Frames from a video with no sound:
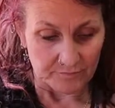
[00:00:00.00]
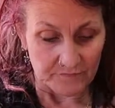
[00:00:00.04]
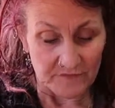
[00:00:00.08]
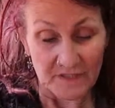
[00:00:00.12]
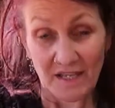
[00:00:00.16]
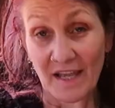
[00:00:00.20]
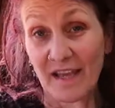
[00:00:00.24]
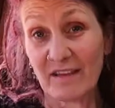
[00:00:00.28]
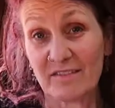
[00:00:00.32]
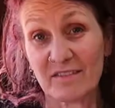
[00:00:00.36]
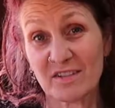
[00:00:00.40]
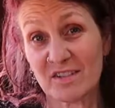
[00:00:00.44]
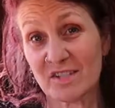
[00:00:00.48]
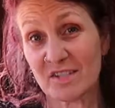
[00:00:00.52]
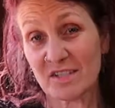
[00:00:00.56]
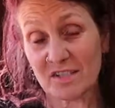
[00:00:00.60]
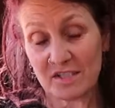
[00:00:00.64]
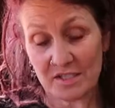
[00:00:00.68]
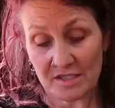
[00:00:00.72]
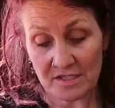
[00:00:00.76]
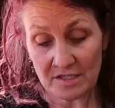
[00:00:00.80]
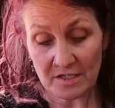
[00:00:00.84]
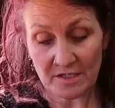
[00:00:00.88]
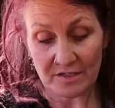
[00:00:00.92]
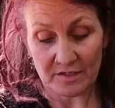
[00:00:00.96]
Yeah, it's
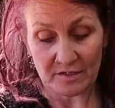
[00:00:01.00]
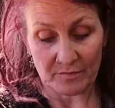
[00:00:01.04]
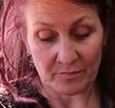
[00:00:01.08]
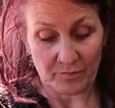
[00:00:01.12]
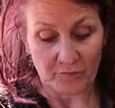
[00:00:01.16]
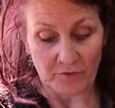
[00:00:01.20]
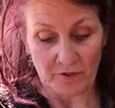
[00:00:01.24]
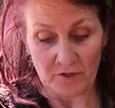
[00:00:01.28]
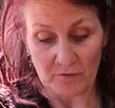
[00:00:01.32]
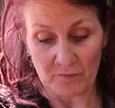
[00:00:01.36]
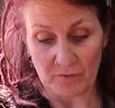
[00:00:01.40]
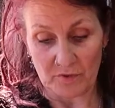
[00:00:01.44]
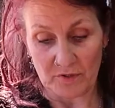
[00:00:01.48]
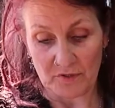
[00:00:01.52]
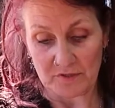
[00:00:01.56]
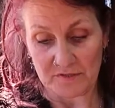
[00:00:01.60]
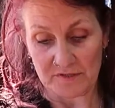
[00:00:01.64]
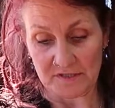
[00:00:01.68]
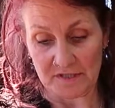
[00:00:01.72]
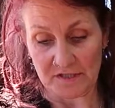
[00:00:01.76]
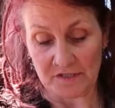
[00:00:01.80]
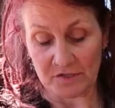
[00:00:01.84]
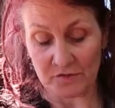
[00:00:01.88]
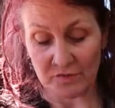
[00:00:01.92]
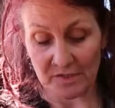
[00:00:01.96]
just like the
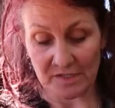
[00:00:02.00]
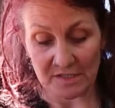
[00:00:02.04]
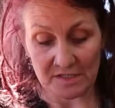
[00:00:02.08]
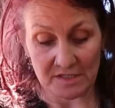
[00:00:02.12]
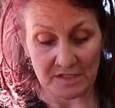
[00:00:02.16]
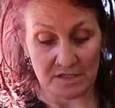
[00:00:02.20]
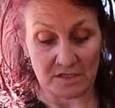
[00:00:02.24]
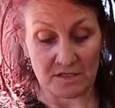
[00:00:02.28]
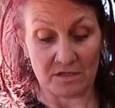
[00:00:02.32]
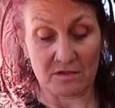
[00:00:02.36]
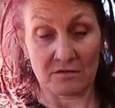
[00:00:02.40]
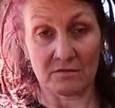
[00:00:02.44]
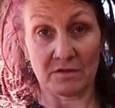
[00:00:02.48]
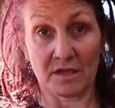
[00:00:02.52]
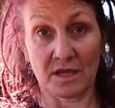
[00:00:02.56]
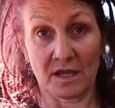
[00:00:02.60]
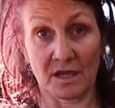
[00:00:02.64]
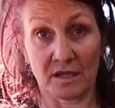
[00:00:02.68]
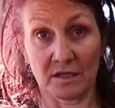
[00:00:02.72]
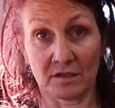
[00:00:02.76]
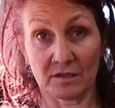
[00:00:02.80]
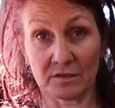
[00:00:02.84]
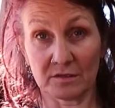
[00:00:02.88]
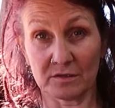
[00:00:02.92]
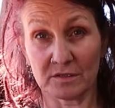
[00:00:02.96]
probiotic drinks that you
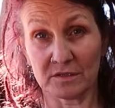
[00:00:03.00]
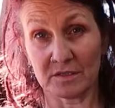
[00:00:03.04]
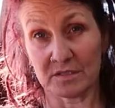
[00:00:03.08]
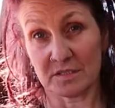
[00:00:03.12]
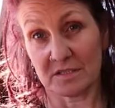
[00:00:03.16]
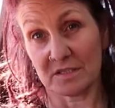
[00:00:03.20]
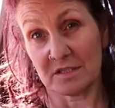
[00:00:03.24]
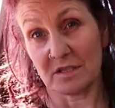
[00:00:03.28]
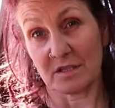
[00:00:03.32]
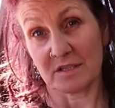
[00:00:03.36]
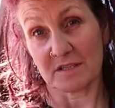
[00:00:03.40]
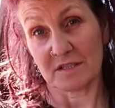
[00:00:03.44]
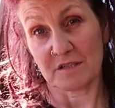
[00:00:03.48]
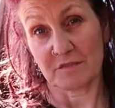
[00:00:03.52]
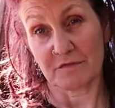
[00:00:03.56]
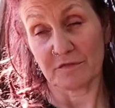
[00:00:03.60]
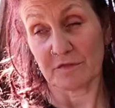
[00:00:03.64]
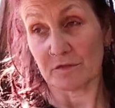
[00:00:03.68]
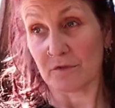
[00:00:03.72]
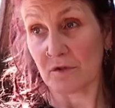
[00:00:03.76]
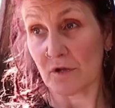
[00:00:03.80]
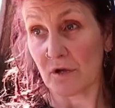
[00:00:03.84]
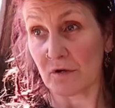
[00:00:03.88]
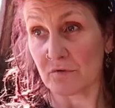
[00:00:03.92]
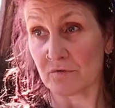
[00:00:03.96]
get in like
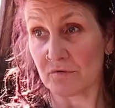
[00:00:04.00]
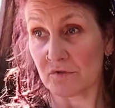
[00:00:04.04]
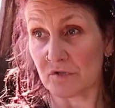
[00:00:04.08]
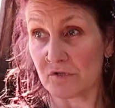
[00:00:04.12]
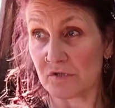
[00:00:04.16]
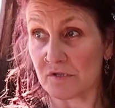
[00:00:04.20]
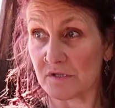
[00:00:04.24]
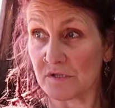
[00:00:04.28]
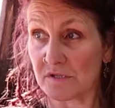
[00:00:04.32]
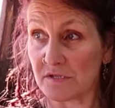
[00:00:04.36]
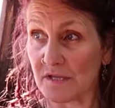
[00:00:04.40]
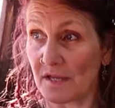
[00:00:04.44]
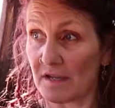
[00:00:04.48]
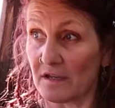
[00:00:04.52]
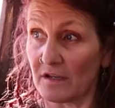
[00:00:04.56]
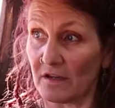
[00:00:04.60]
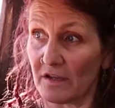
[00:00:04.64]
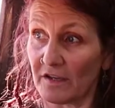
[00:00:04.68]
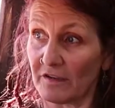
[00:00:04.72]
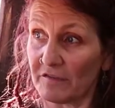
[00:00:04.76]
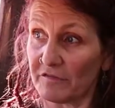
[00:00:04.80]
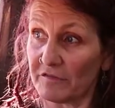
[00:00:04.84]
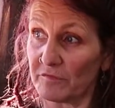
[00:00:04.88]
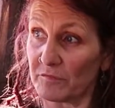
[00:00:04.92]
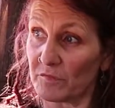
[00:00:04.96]
different cultures, say
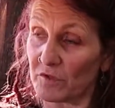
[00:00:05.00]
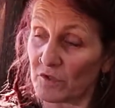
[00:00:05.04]
like from